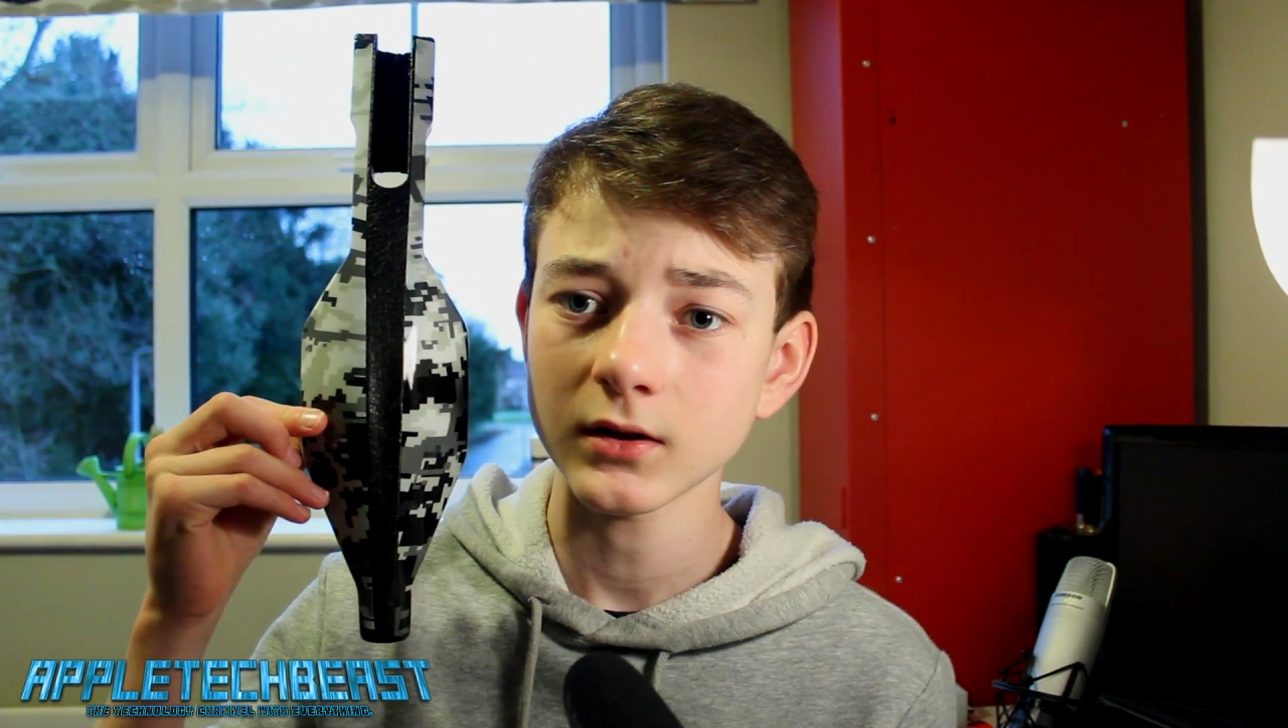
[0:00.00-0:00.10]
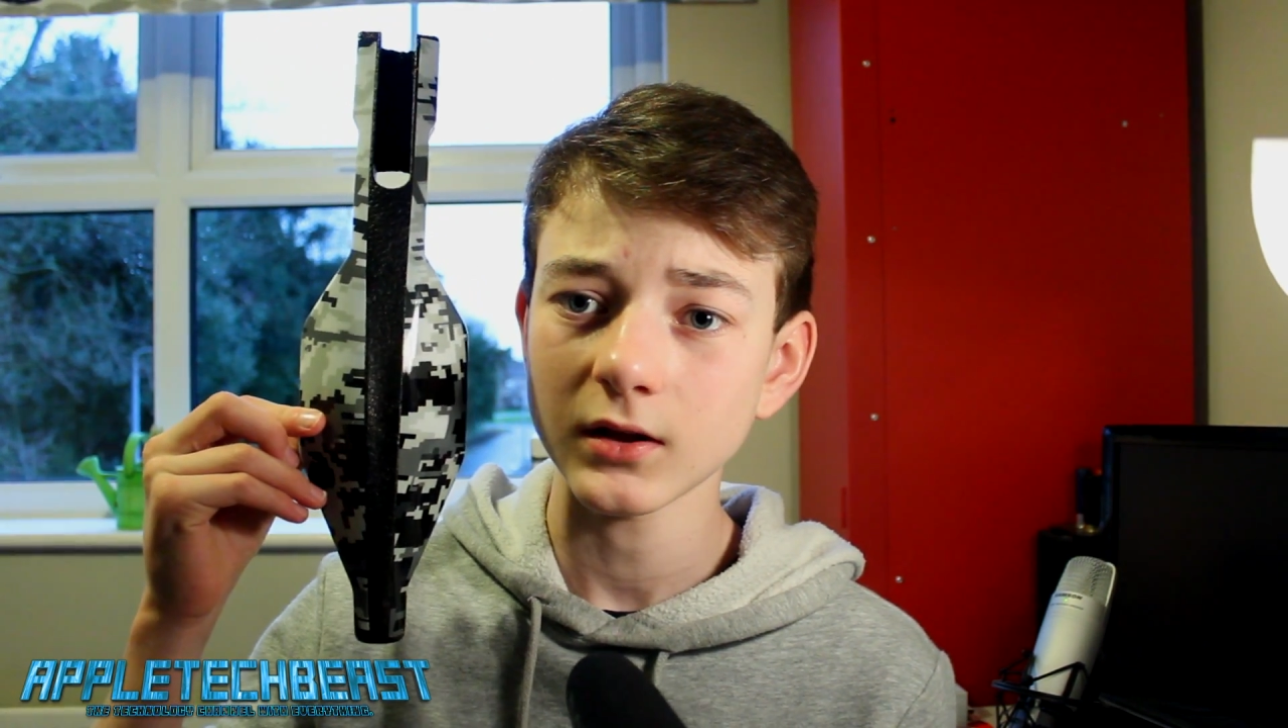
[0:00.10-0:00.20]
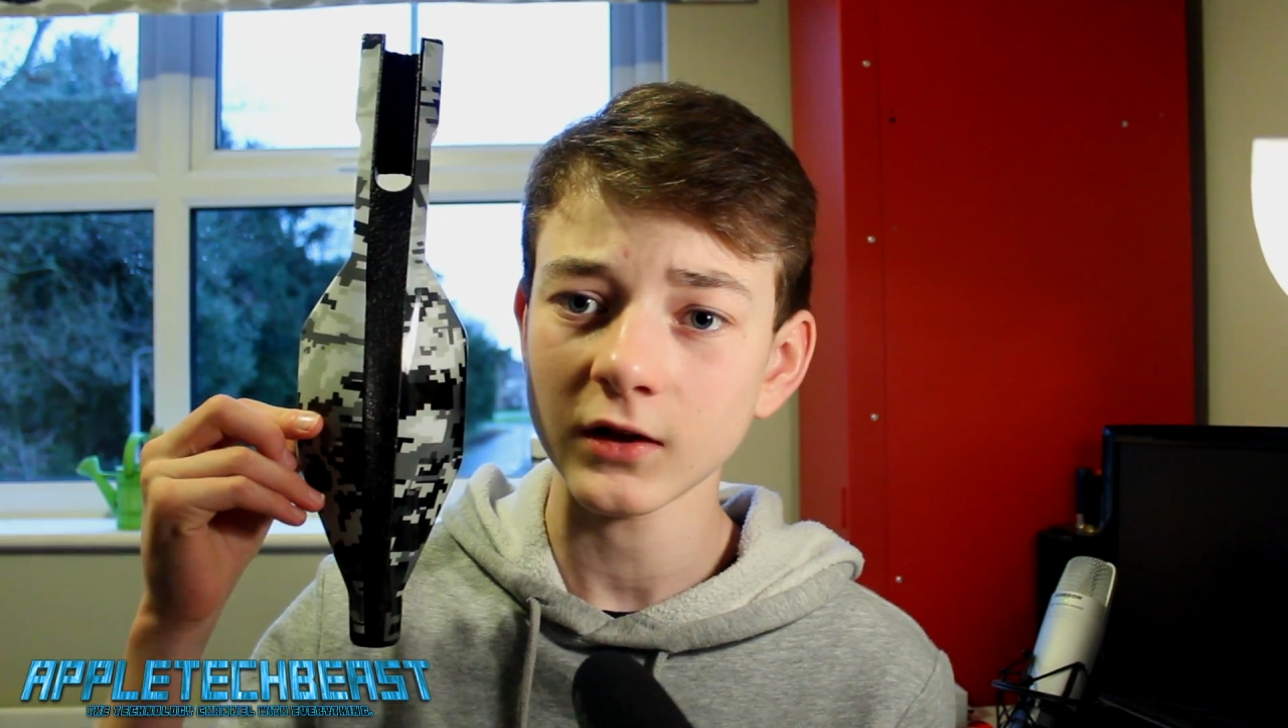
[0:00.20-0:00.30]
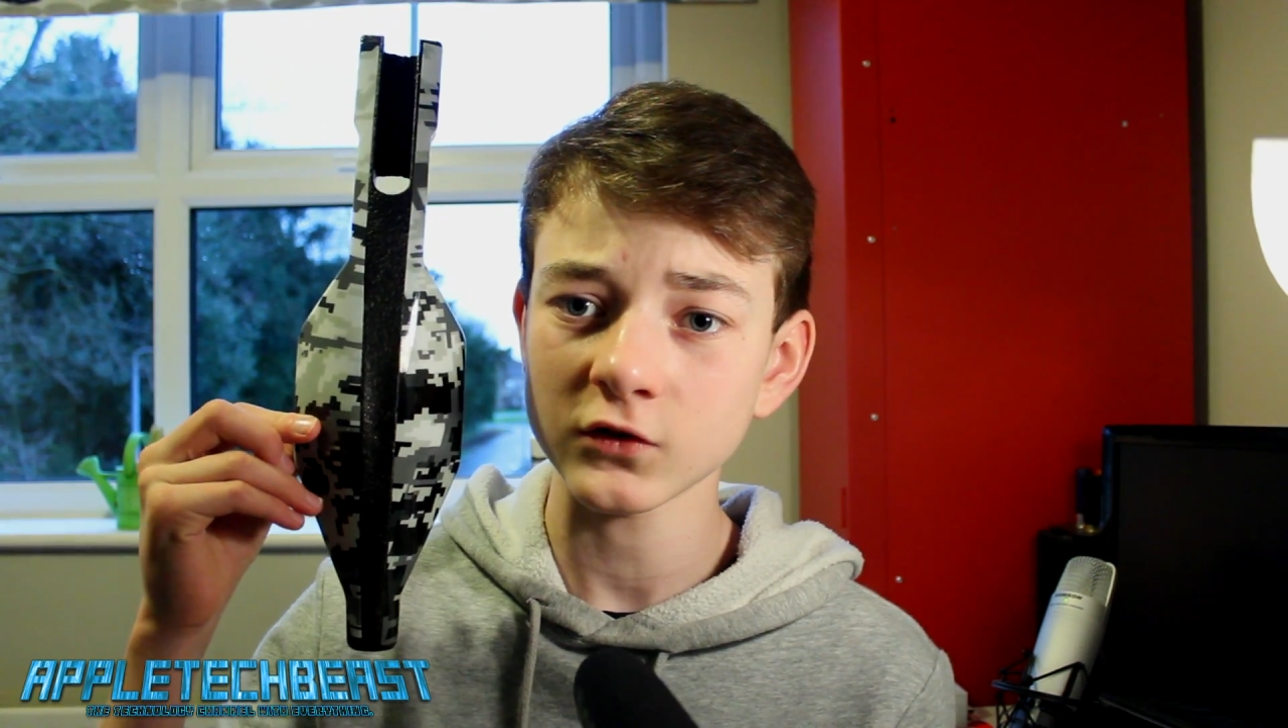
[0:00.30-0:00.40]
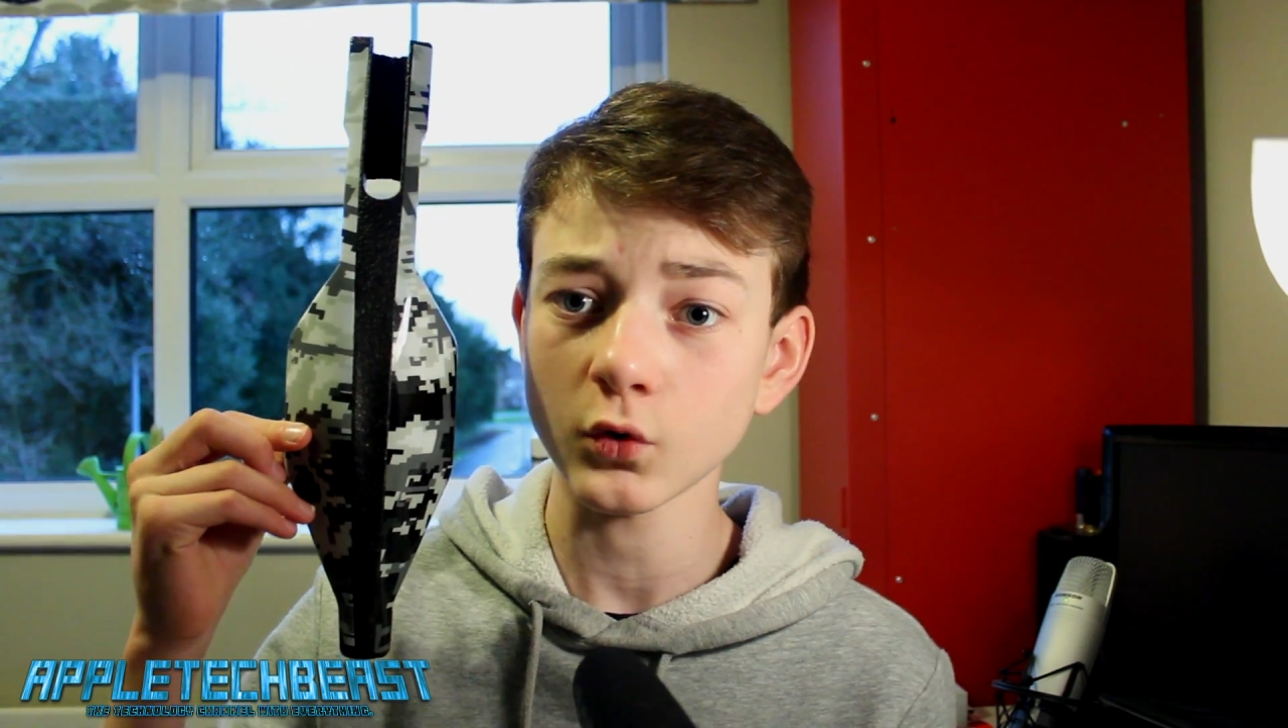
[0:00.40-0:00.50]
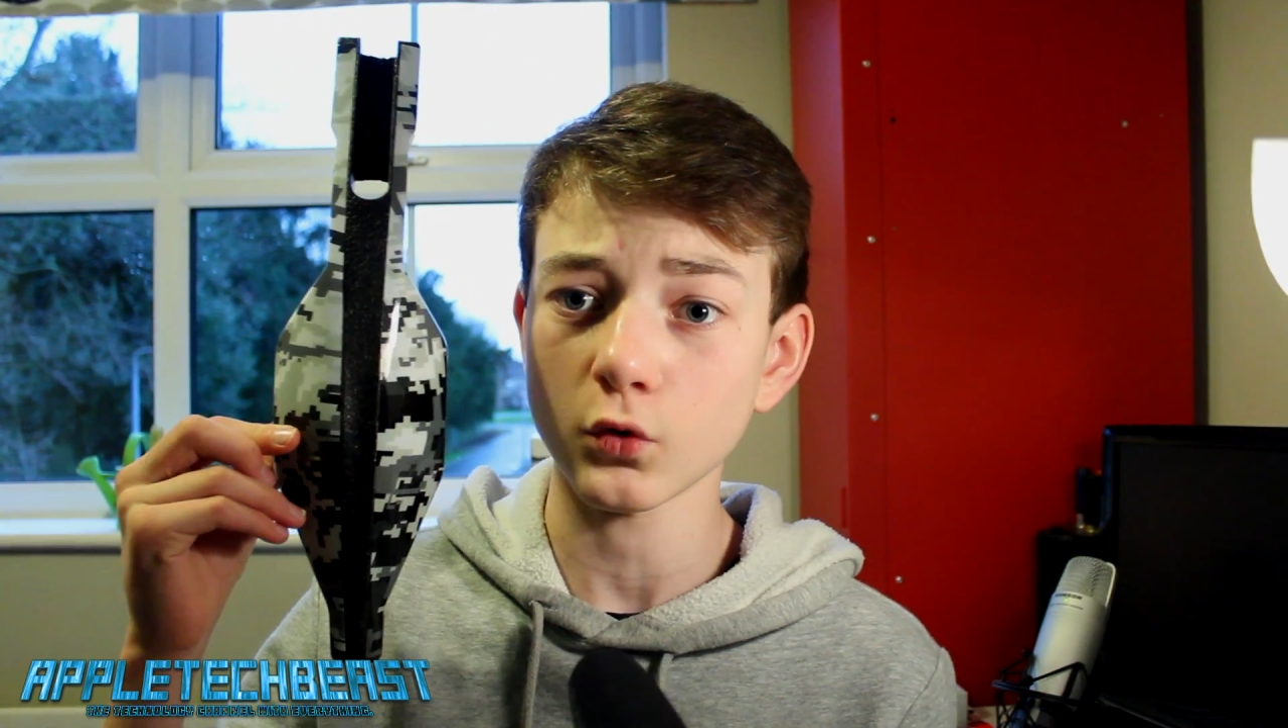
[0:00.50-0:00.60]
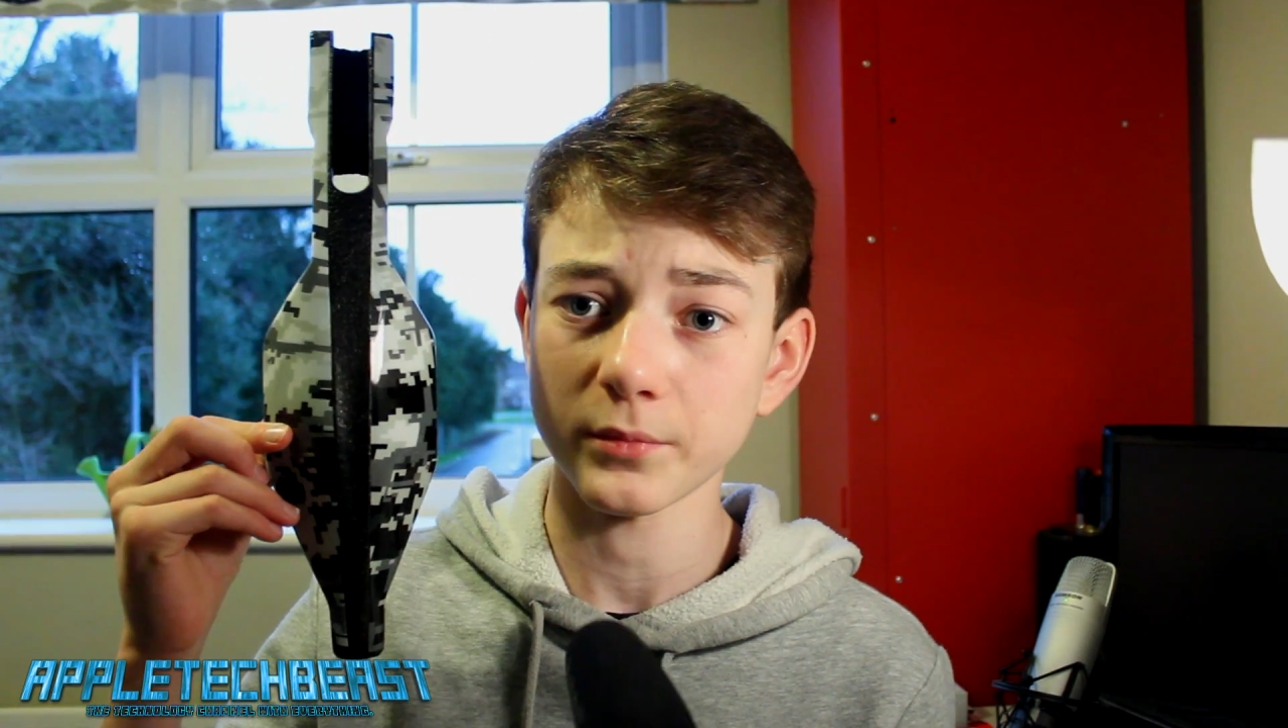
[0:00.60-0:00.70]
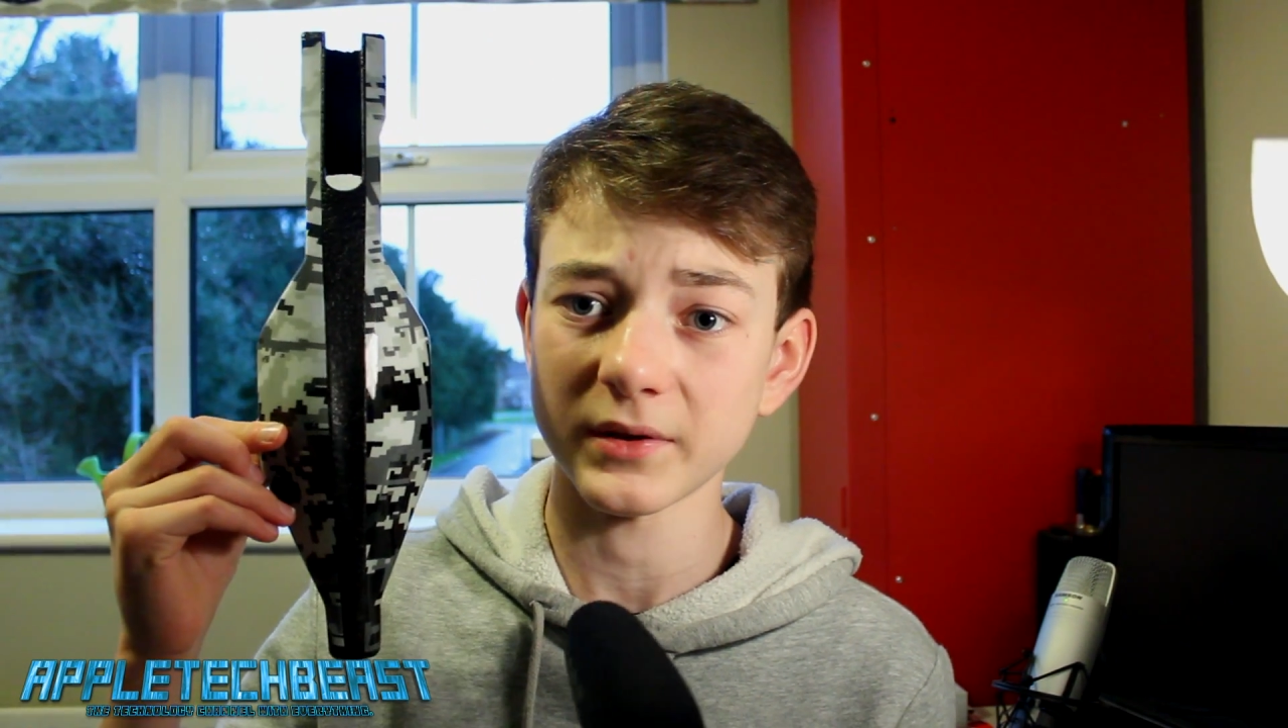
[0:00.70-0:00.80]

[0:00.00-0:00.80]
it's not the